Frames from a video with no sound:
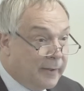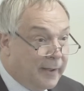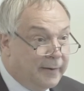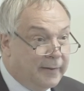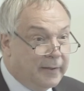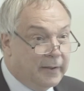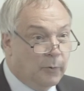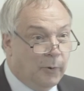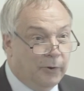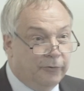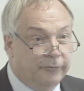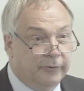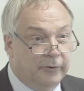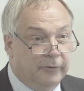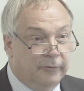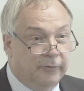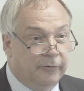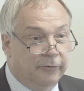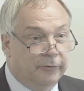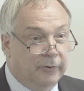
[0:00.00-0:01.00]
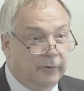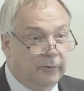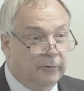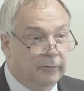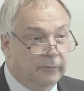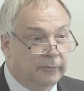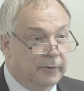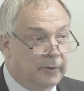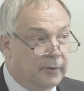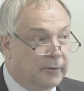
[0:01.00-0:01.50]
there any questions
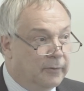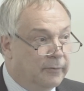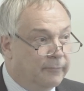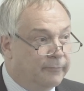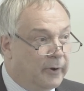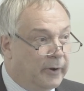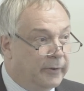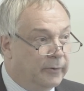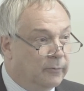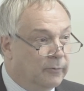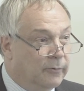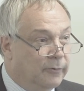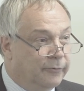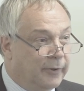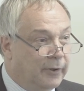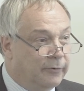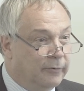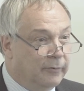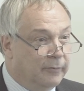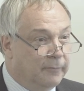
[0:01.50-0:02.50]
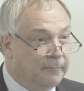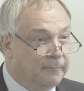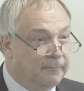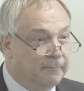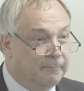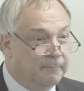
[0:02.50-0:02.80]
on uh, the final session?